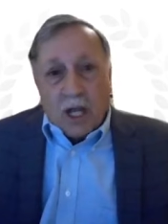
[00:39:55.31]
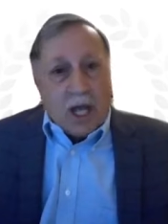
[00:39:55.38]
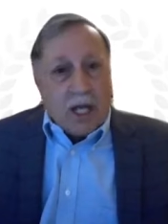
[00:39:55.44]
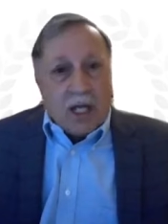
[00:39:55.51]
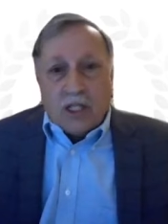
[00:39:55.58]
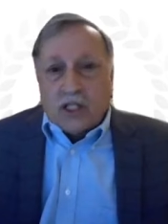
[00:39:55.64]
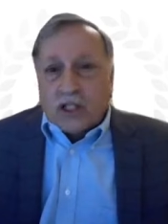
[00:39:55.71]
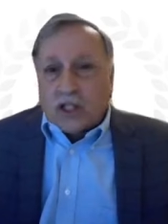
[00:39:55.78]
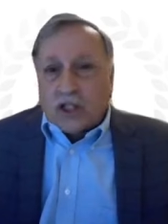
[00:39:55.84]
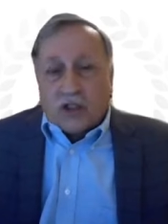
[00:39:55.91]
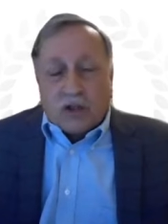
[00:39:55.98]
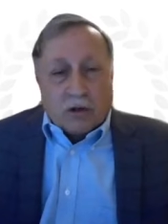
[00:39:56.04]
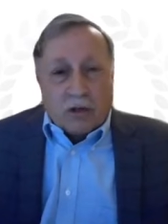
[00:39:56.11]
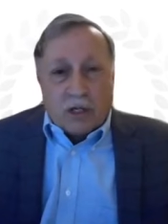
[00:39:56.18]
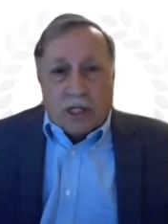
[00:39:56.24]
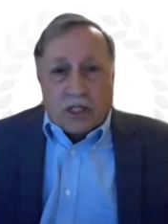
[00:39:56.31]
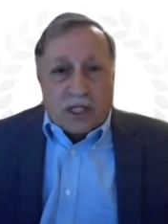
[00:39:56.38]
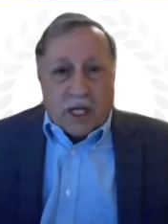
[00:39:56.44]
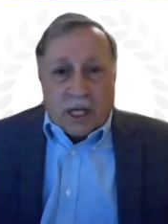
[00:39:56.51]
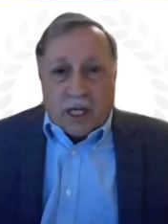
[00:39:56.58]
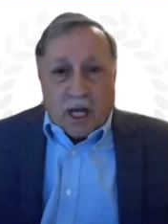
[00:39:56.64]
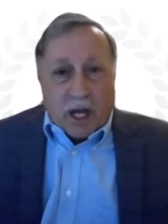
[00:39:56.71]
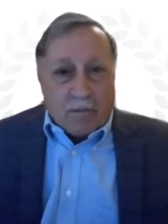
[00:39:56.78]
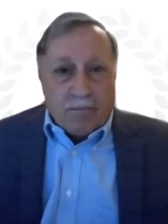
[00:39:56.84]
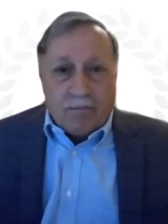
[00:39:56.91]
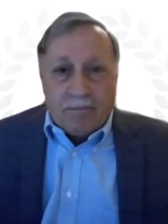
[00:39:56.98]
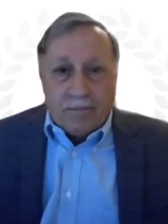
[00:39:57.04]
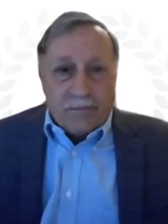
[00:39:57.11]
and he's as dirty as they come.